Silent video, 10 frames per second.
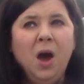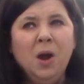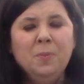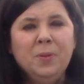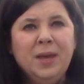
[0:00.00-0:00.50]

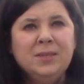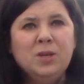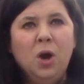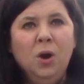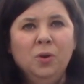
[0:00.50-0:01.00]
our plants
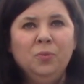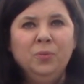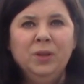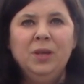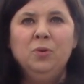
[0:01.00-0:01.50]
aren't
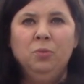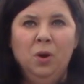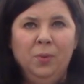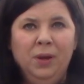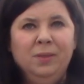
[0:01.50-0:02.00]
really
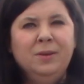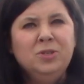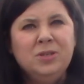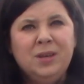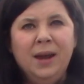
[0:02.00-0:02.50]
growing. They're
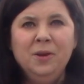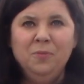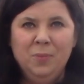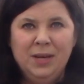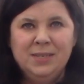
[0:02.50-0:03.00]
just kind
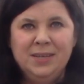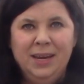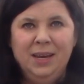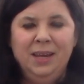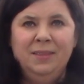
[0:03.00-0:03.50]
of
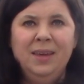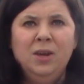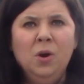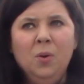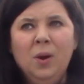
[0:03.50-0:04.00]
maintaining. They
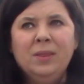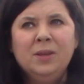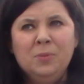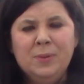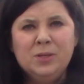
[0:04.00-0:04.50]
go a
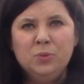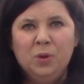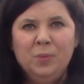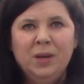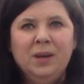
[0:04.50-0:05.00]
little bit
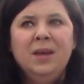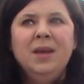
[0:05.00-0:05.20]
dormant,